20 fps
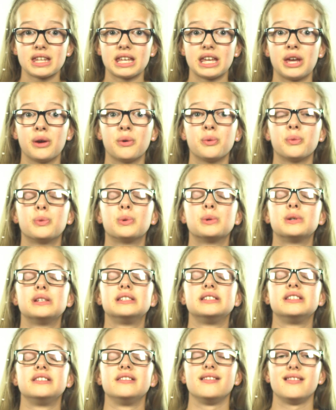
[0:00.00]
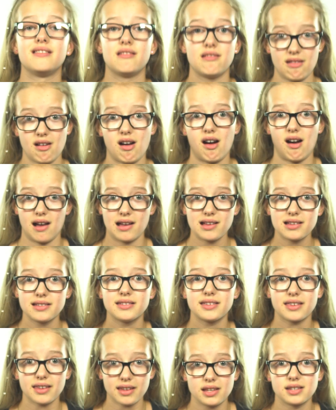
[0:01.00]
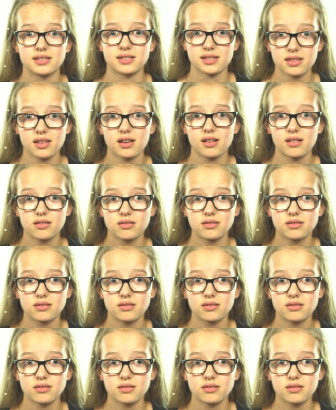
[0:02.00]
It was not easy though.